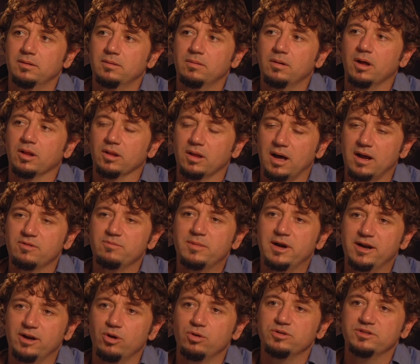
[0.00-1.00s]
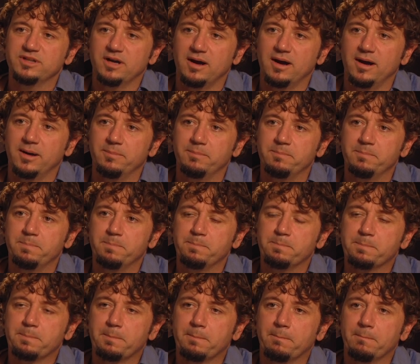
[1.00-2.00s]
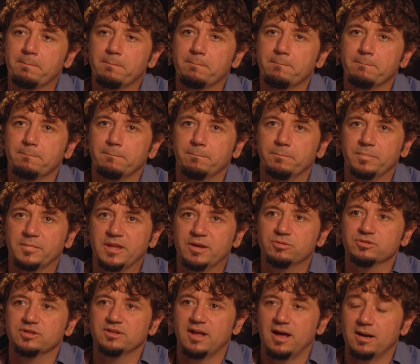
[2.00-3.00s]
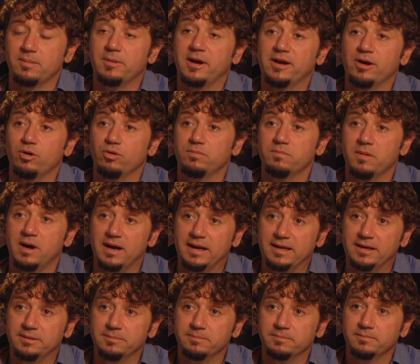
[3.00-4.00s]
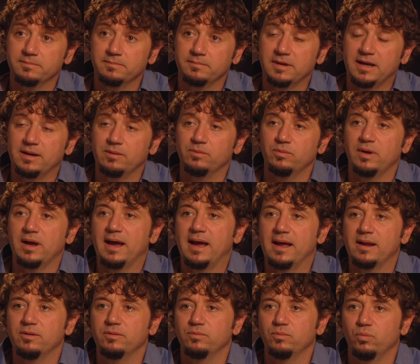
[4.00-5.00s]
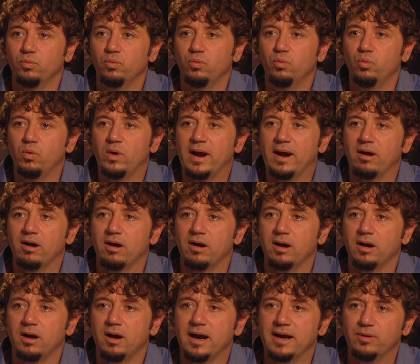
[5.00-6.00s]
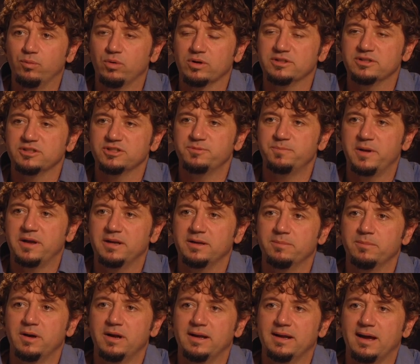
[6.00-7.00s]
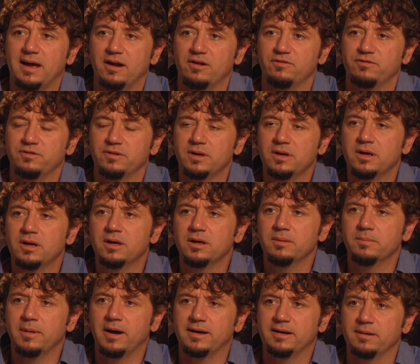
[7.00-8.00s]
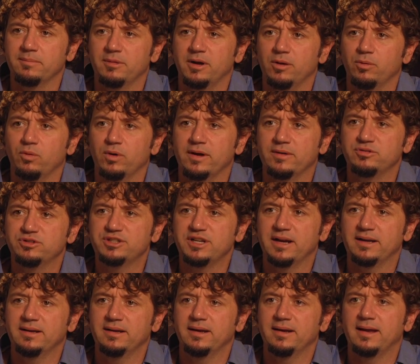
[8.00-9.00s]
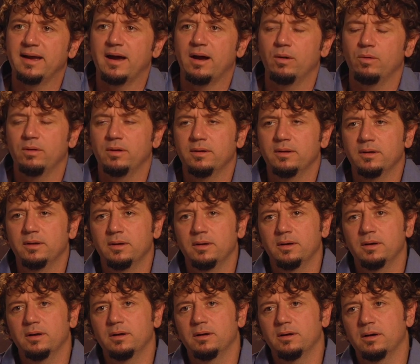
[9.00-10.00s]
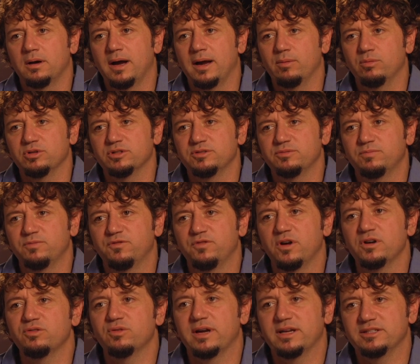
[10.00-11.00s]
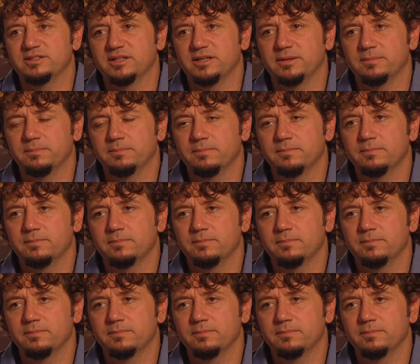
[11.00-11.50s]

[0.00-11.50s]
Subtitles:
a lot of my own time. It was a lot of my own money, and where I wasn't spending money out of mine and my wife's checking account, I was fundraising,